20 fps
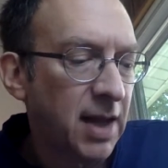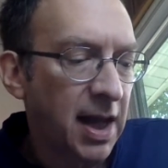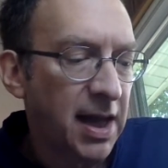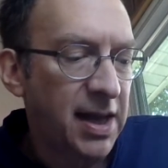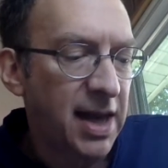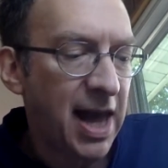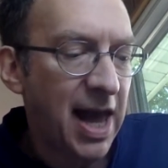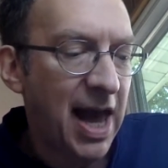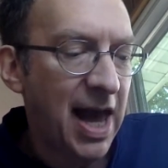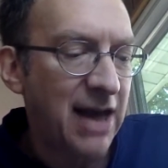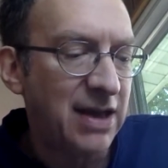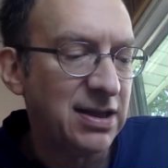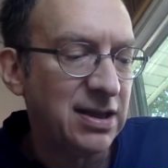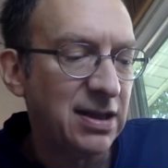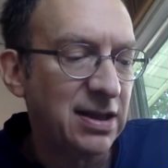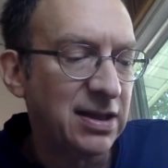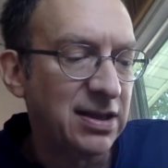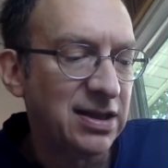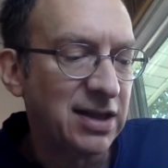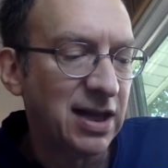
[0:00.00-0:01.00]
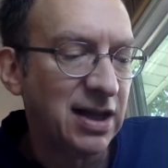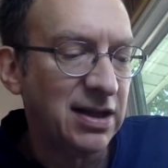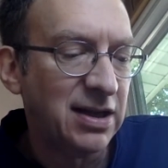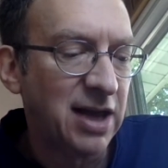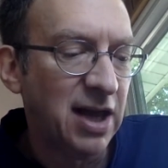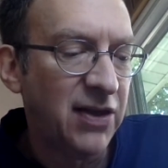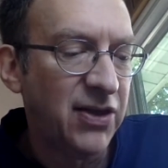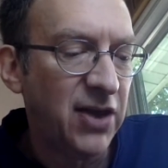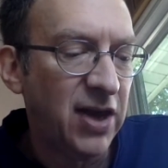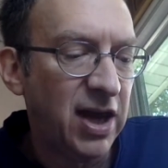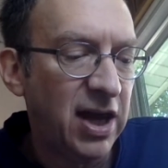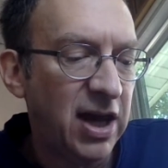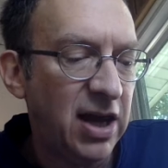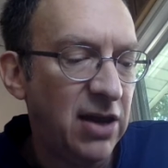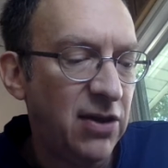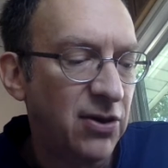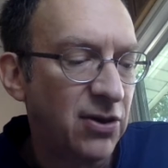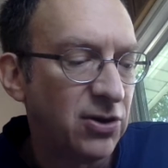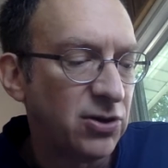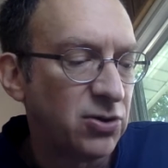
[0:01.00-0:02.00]
And Aslan said nothing
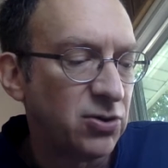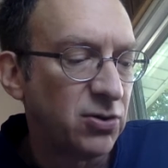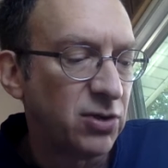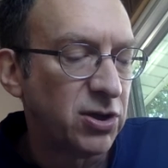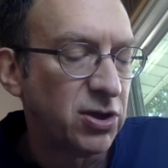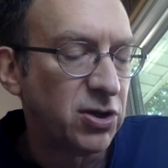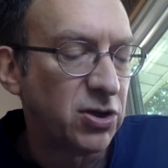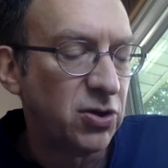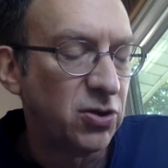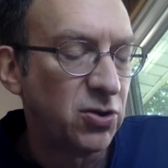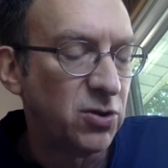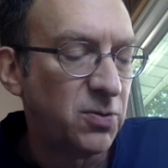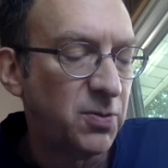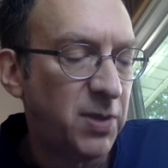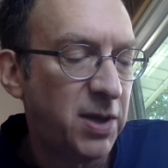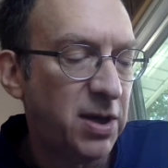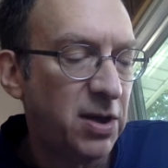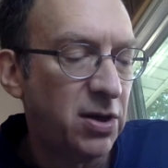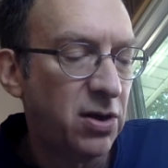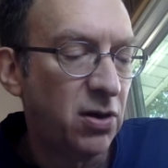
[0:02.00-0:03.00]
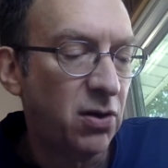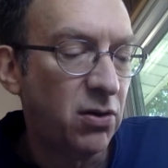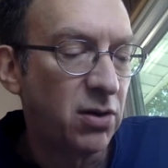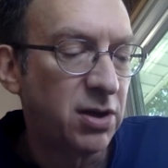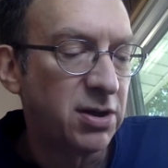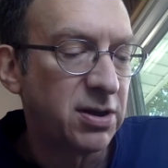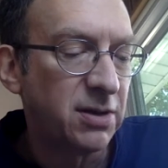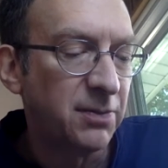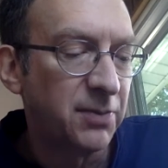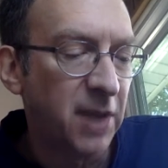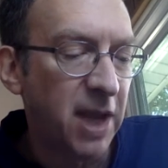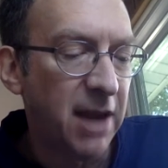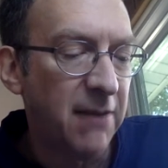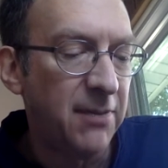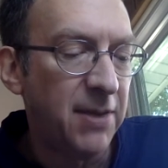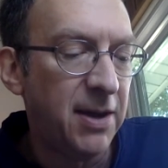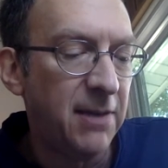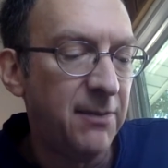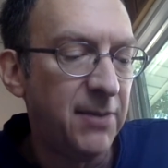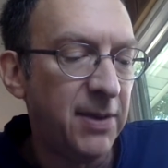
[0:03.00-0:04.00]
either to excuse Peter or to
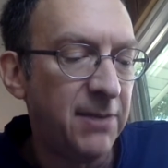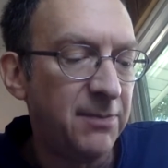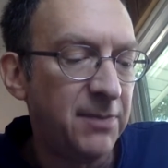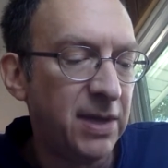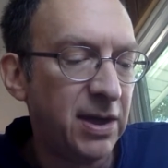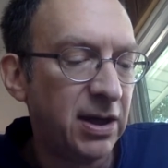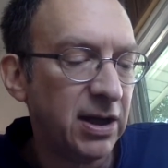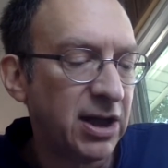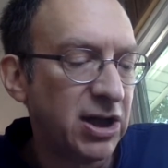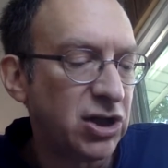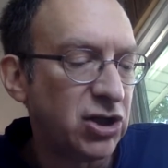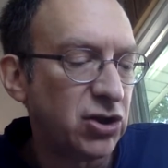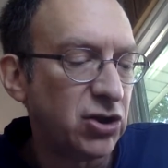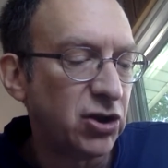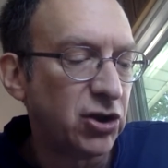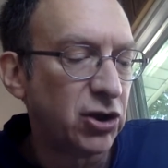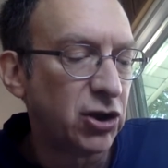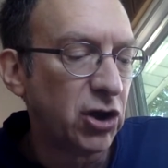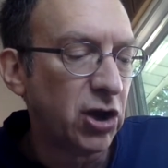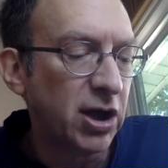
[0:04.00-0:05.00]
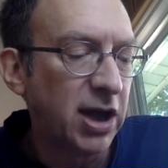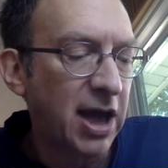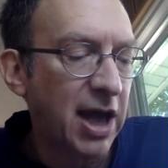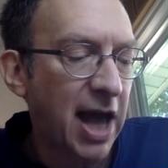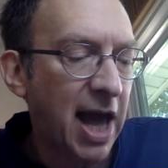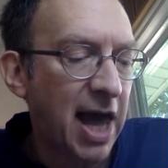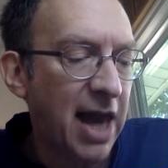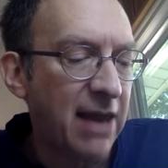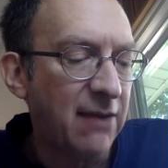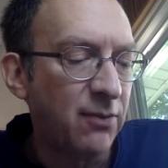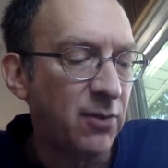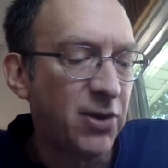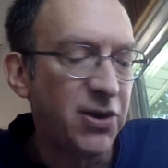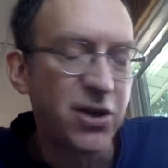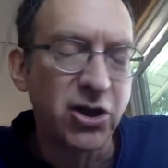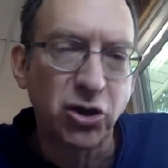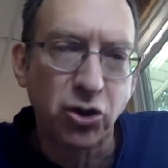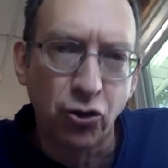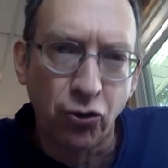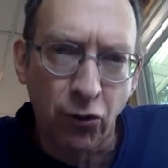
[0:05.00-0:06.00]
blame him, but merely stood looking at him
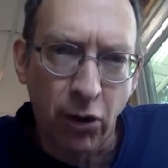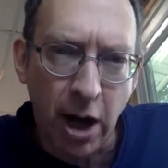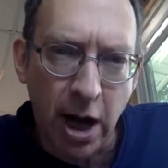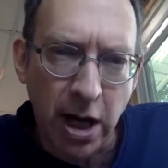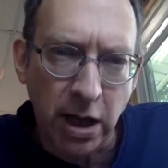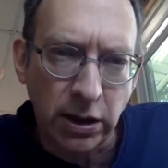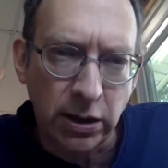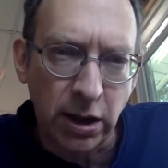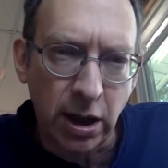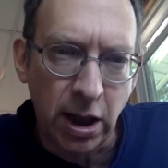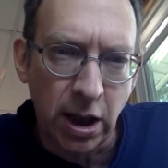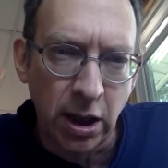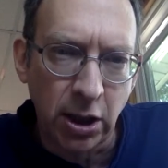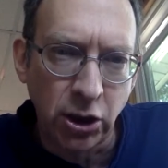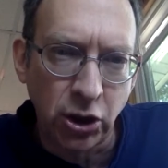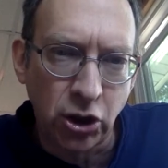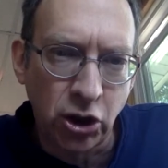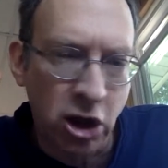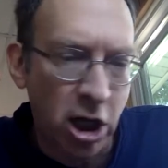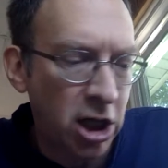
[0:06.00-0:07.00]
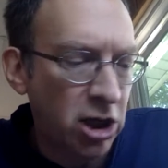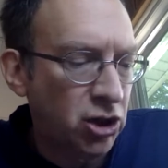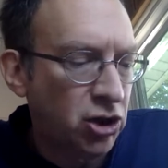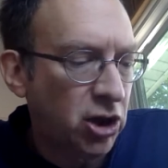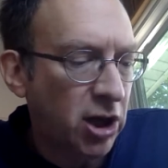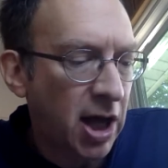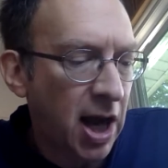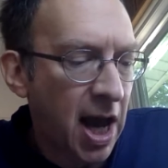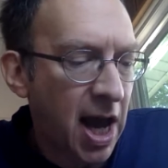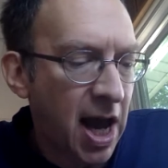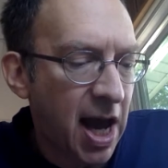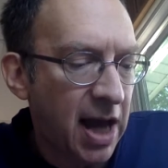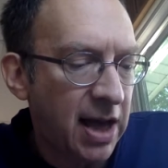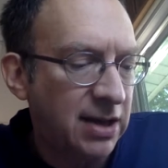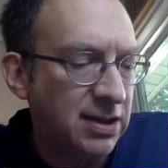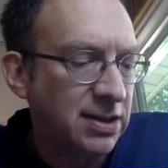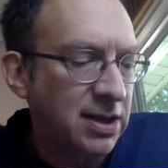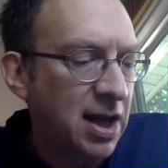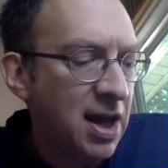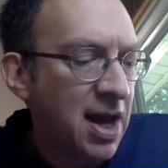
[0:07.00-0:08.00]
with his great, unchanging
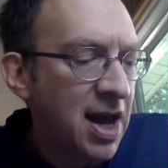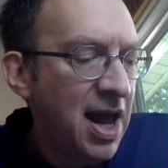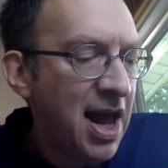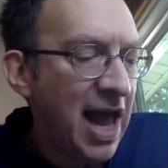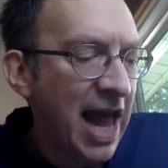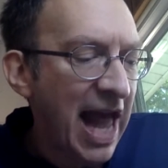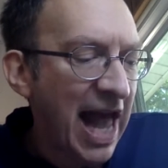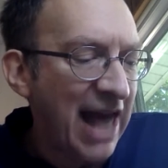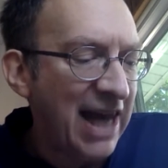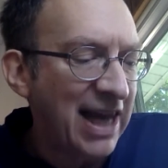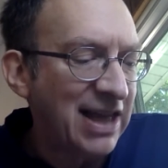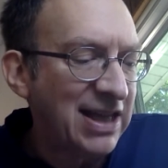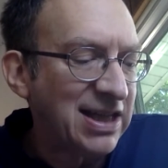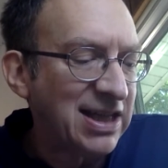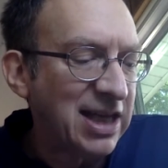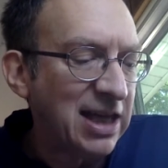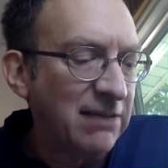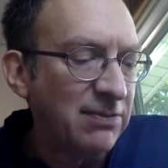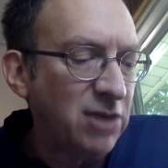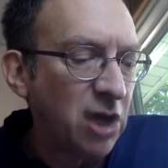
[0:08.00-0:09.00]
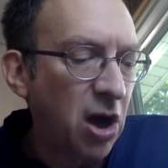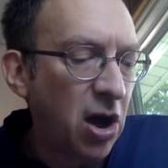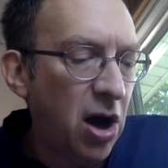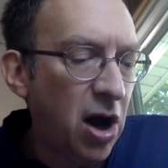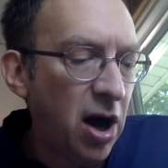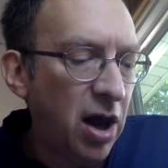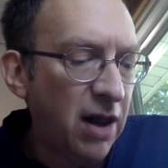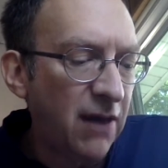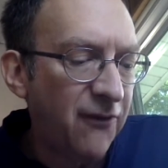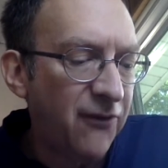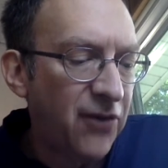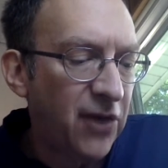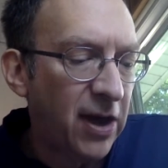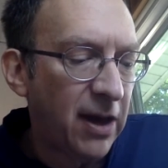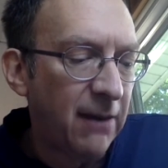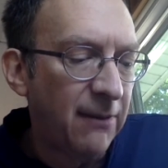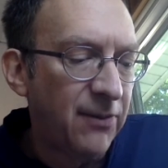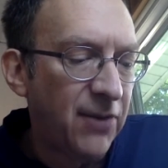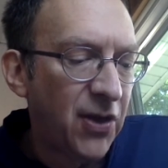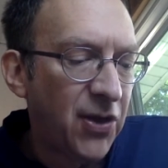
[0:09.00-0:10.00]
eyes. And it seemed to all of
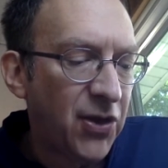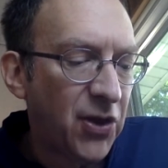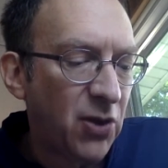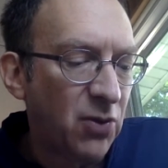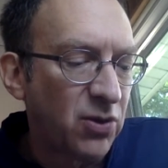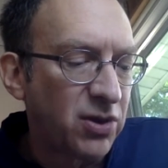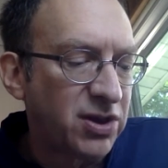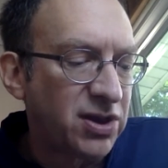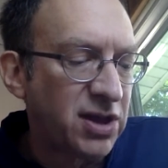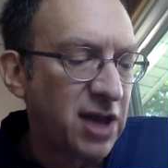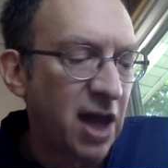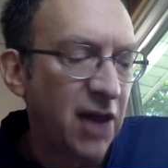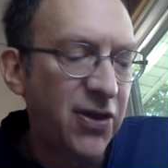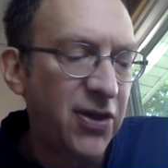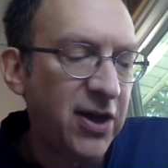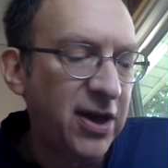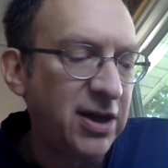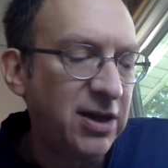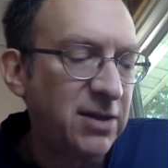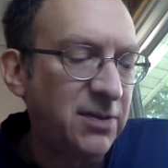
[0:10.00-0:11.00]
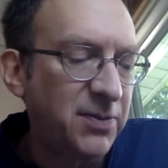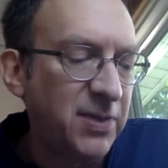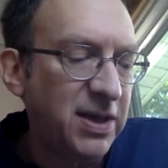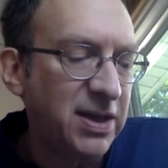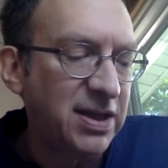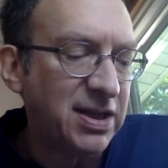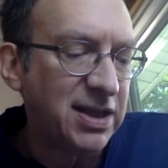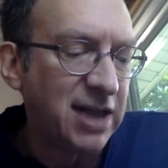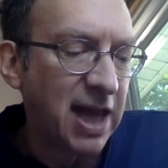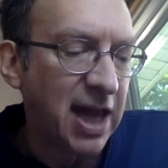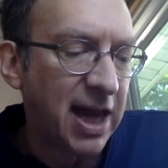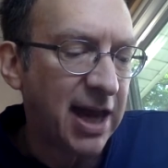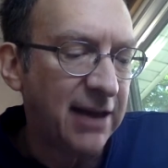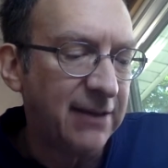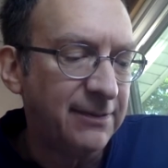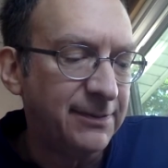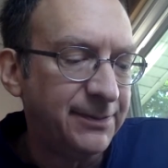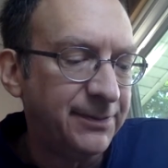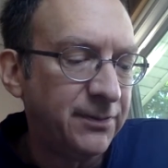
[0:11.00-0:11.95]
them that there was nothing to be said.